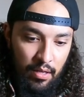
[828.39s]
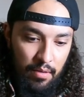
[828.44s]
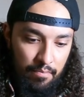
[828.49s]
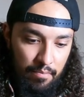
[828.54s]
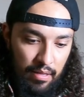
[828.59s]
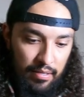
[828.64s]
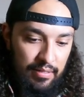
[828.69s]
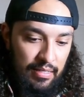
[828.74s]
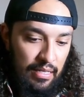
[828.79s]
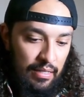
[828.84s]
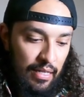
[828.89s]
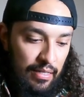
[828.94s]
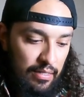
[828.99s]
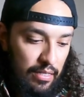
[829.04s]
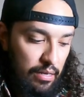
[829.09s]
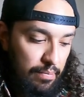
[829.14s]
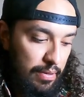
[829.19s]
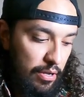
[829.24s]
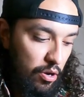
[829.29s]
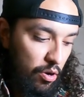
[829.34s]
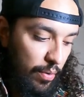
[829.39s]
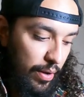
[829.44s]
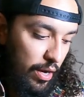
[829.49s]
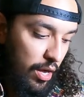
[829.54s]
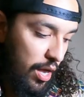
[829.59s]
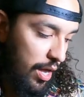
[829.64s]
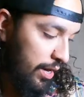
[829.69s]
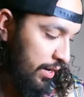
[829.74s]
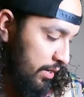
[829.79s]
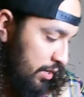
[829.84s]
misting that's gonna be going
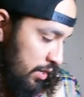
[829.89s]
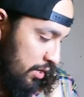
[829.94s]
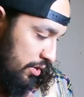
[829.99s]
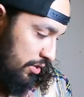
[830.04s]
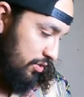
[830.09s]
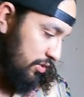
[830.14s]
on.